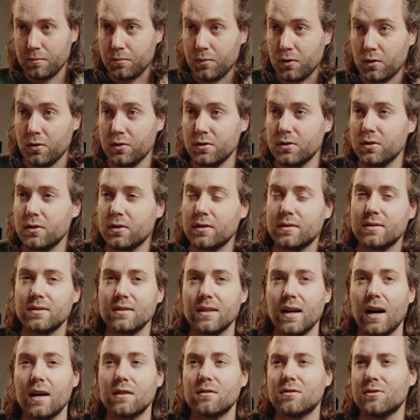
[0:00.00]
because you can
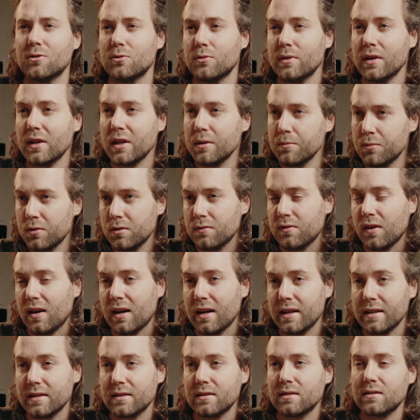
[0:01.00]
start to
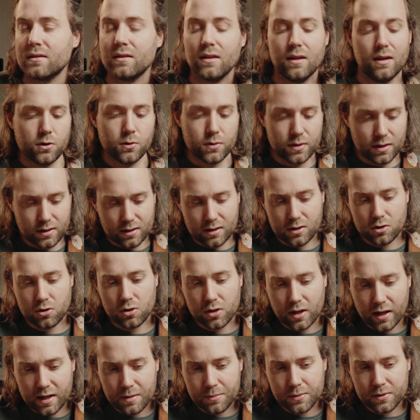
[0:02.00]
improvise using these
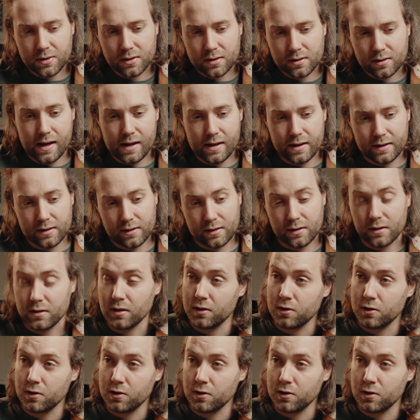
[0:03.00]
shapes and